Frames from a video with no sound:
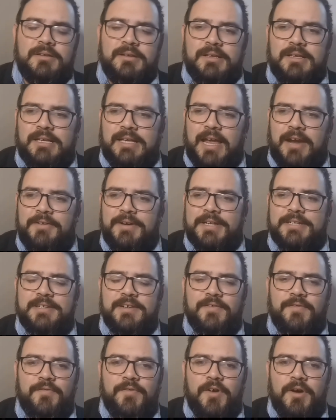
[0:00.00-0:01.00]
character
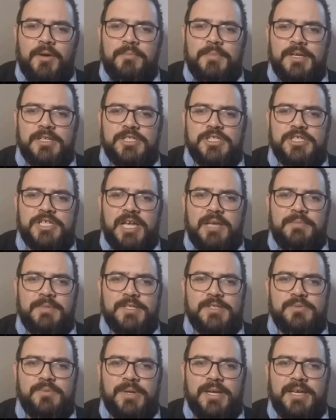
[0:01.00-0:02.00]
from
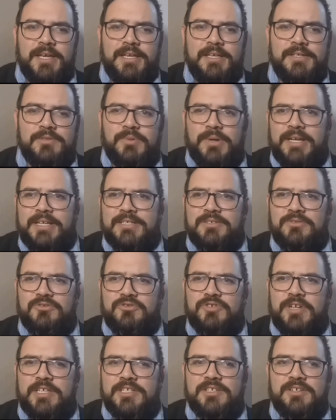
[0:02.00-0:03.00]
Sheamus where he's wearing his little
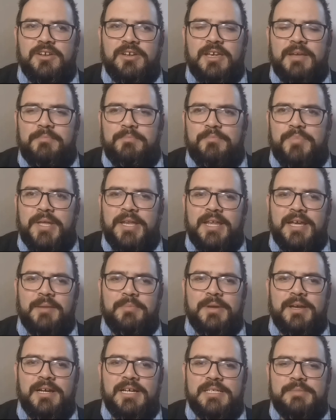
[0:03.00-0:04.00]
trench coat and beating
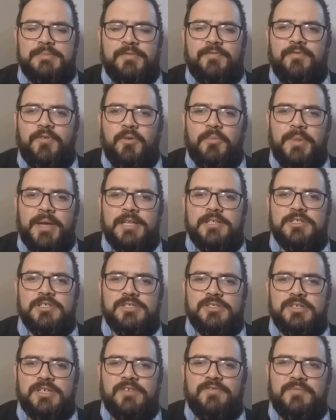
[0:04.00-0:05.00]
up guys before matches
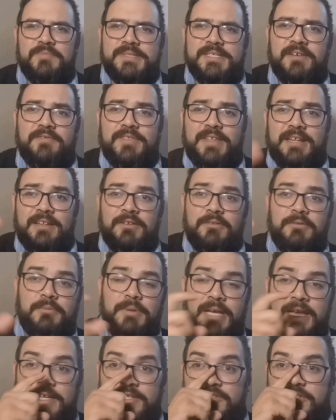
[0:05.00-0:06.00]
to give himself that little
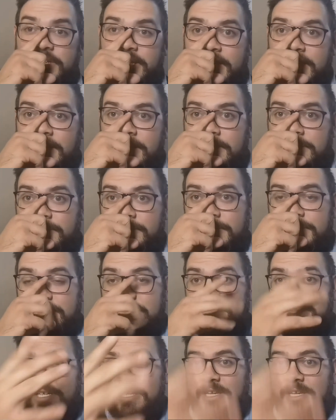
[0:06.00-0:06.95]
extra edge, which is